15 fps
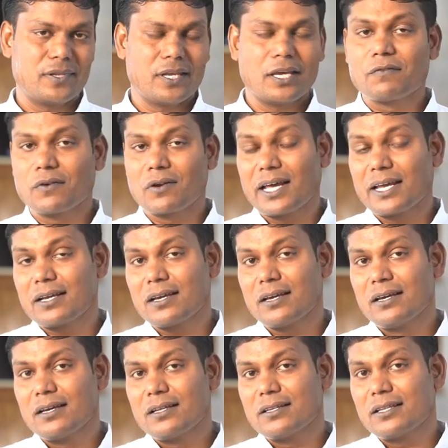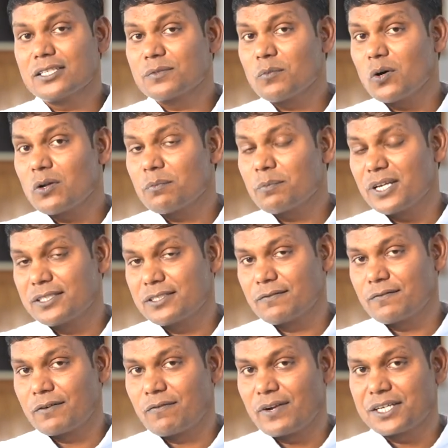If you like this small piece
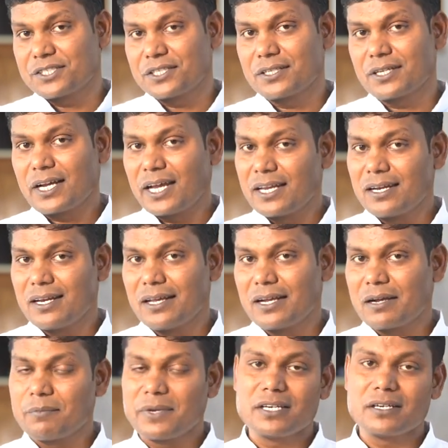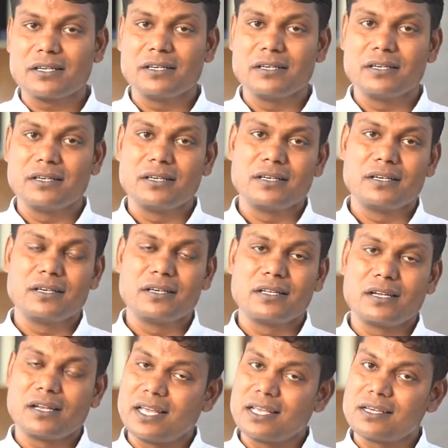of reflection, kindly comment,
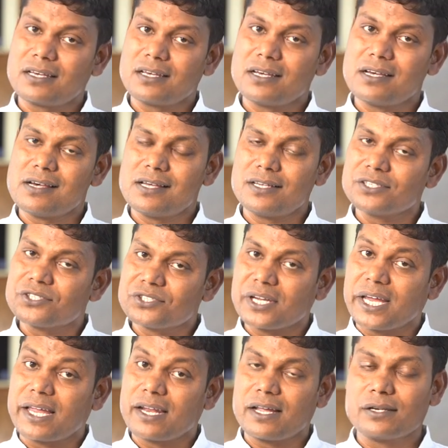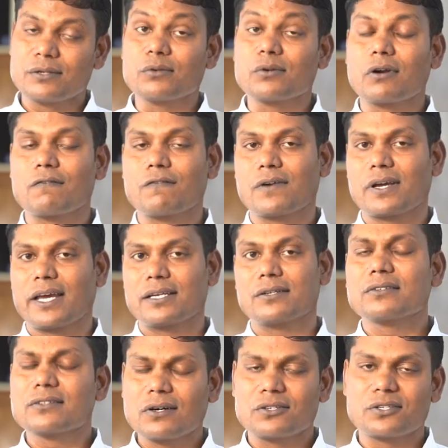like, and share, and do not forget to
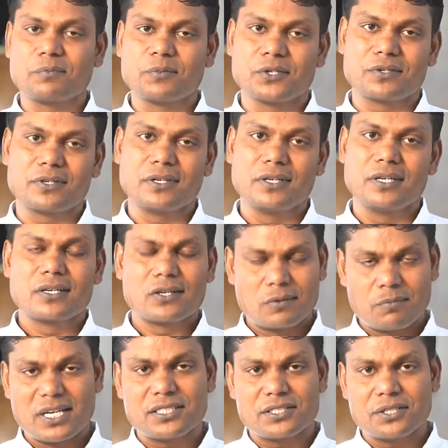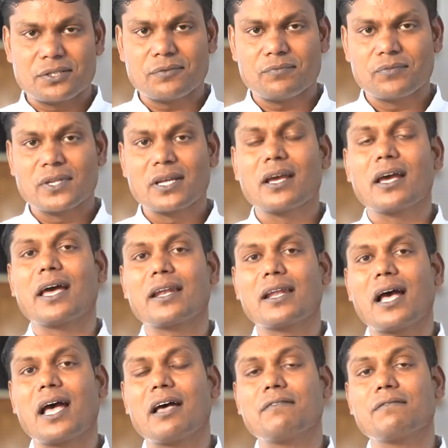contribute. God bless you and
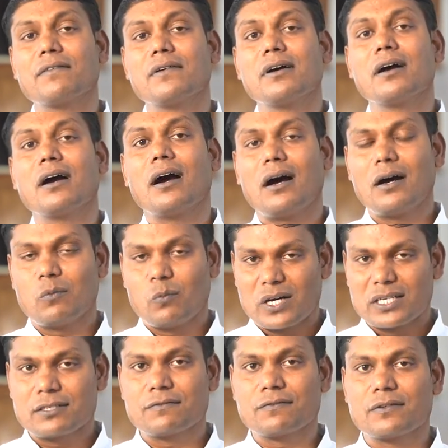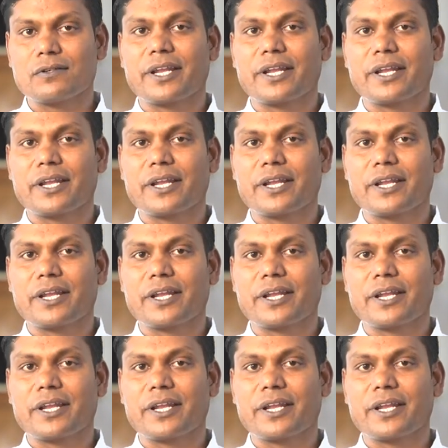have a wonderful